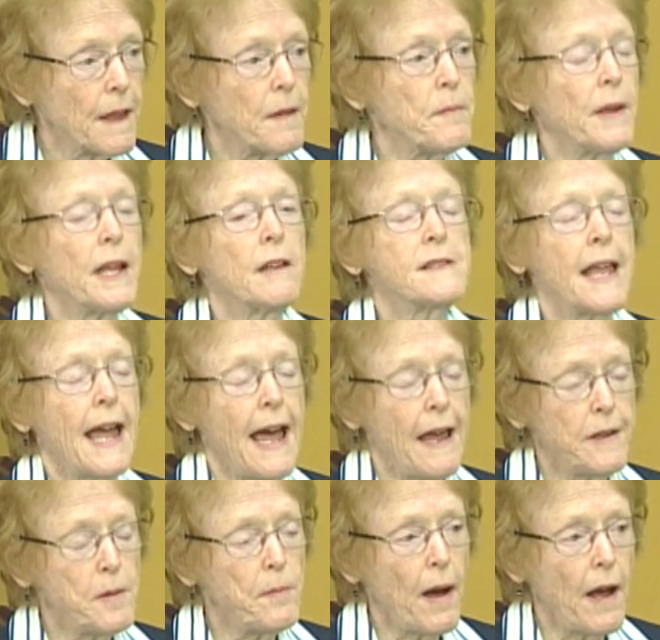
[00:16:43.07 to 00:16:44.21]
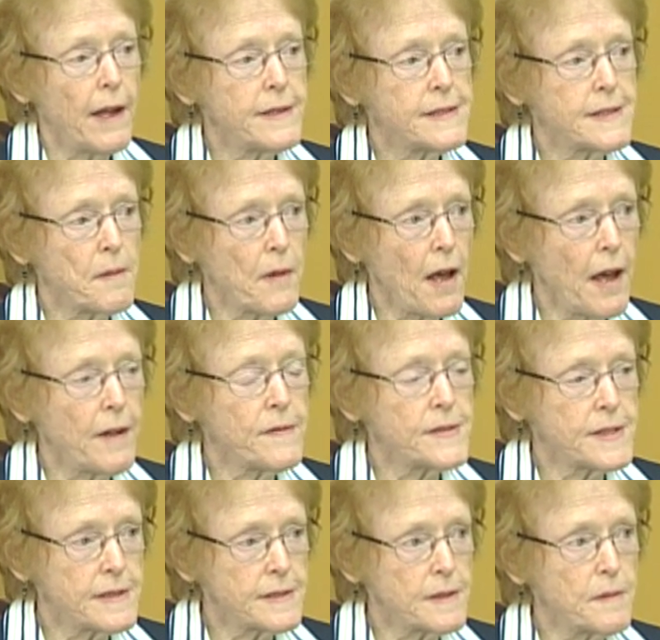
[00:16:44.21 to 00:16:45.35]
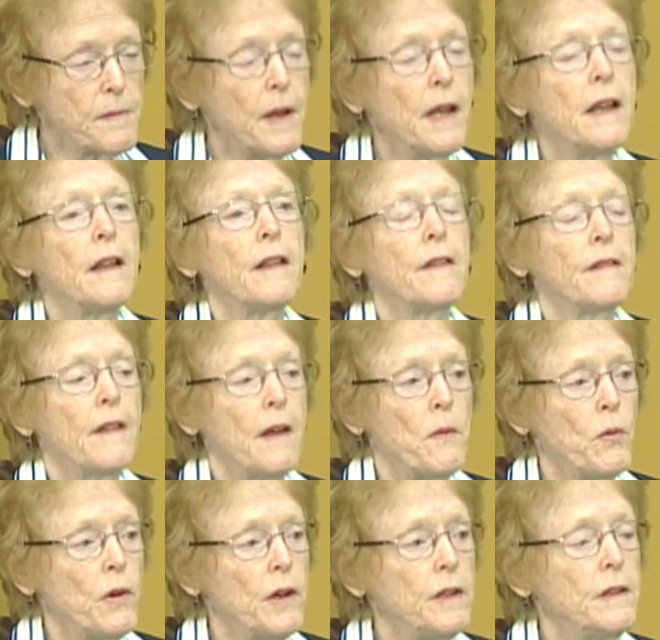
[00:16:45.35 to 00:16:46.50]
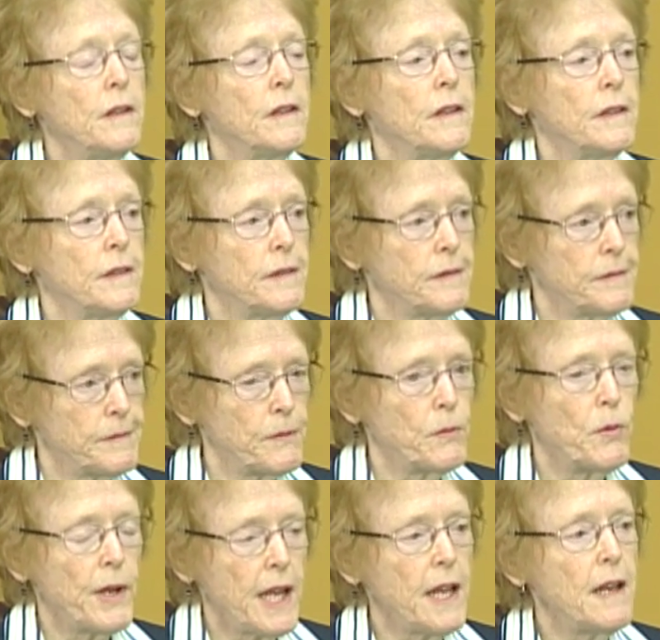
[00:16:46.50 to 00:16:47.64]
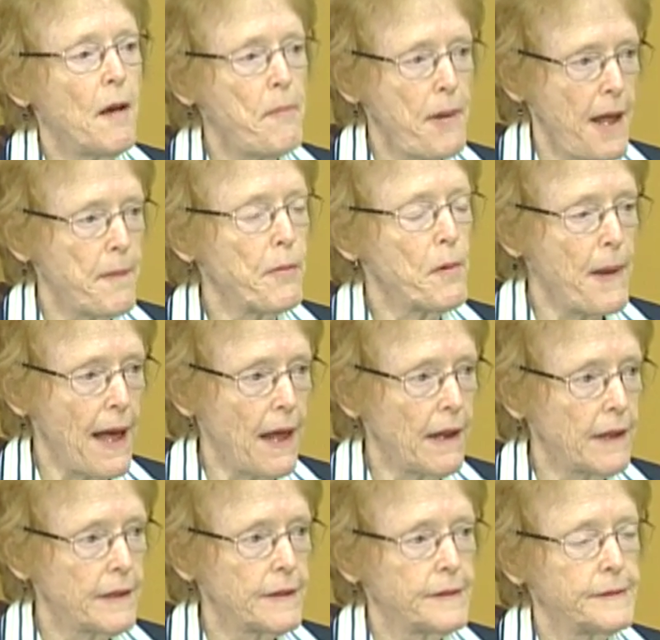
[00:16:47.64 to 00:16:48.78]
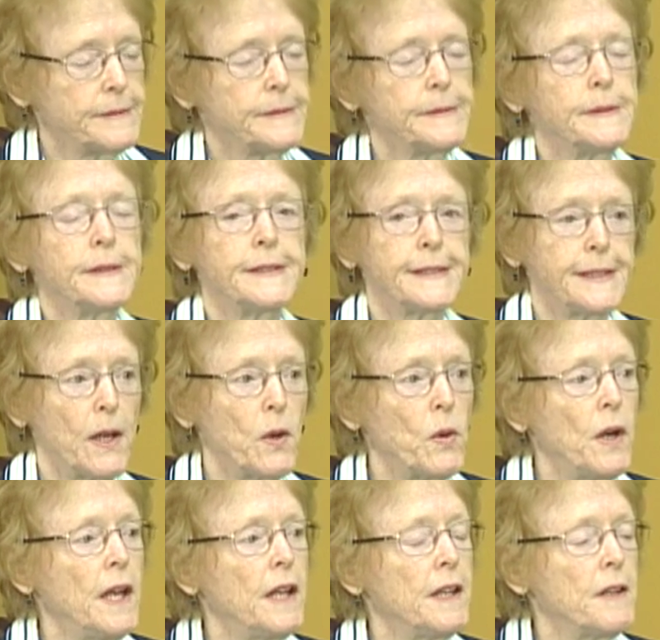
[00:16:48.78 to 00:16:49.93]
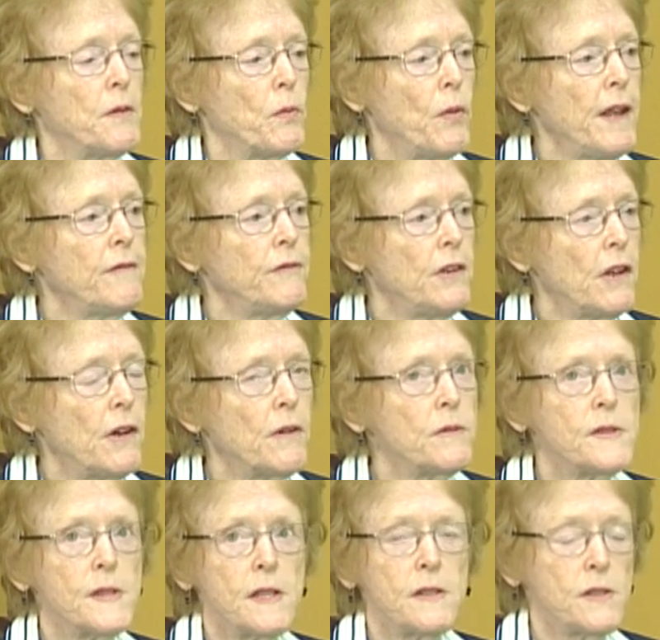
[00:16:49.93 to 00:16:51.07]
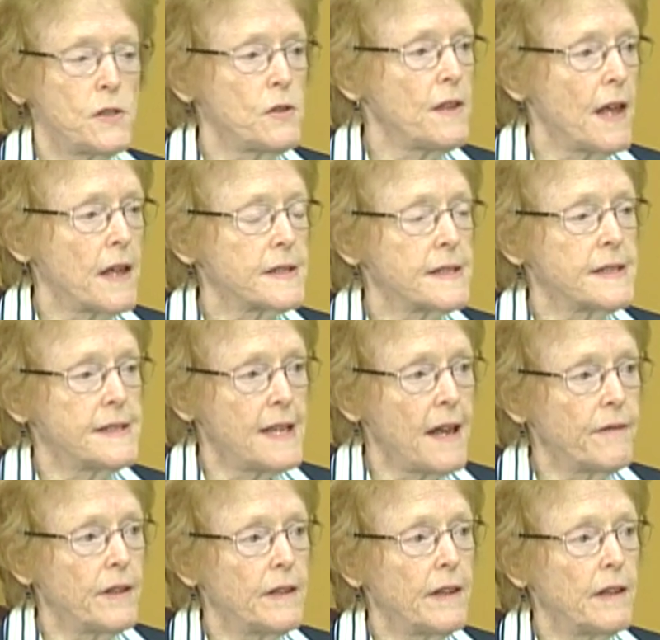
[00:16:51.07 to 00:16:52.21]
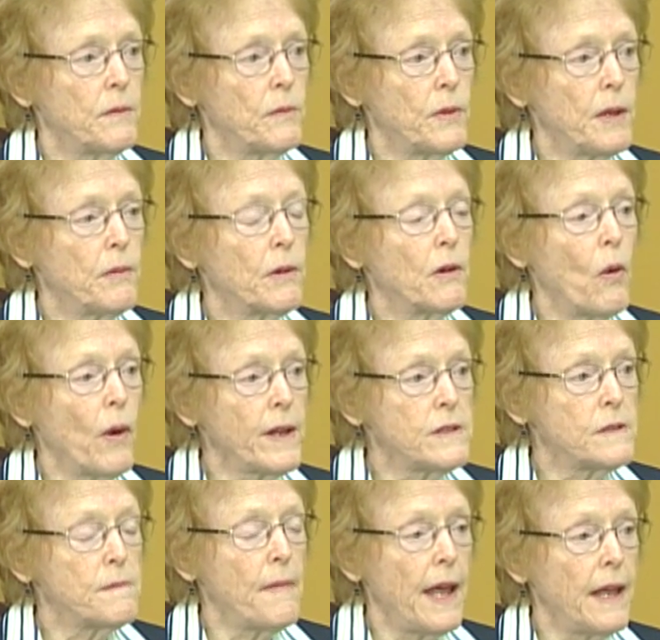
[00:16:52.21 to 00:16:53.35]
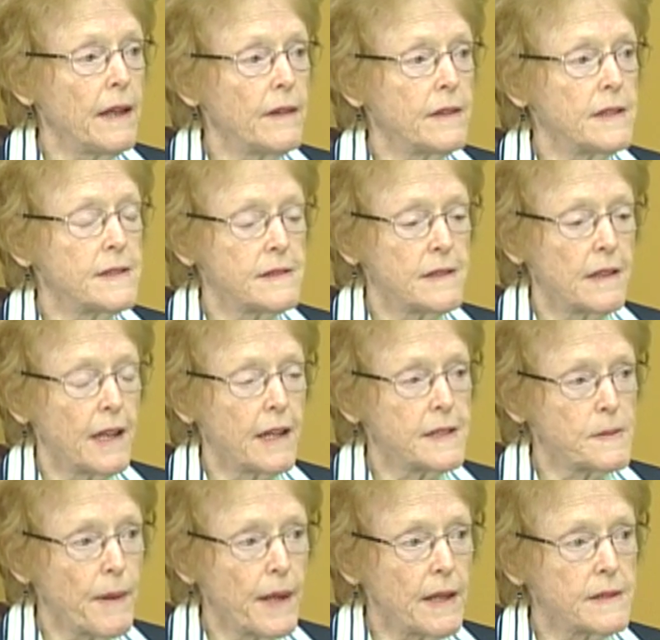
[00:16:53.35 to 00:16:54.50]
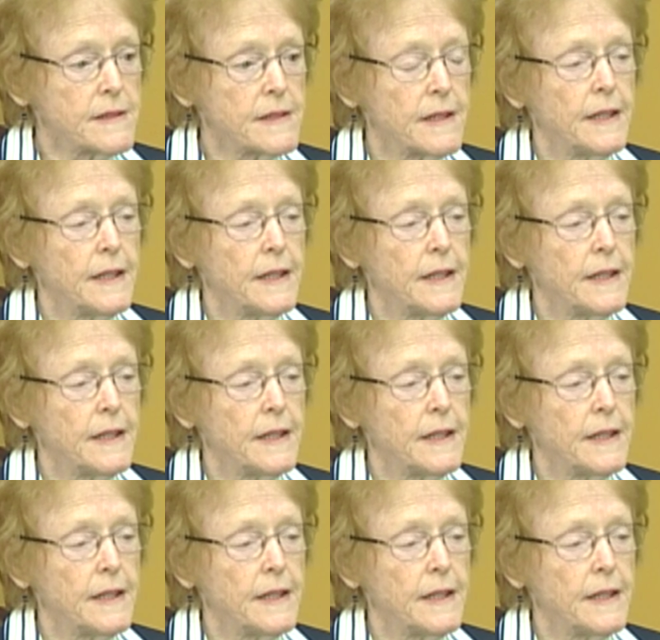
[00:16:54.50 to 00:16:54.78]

because they had to buy some kind of system that would read a paper ballot. So we've known since 2007 that we were going to make this expense.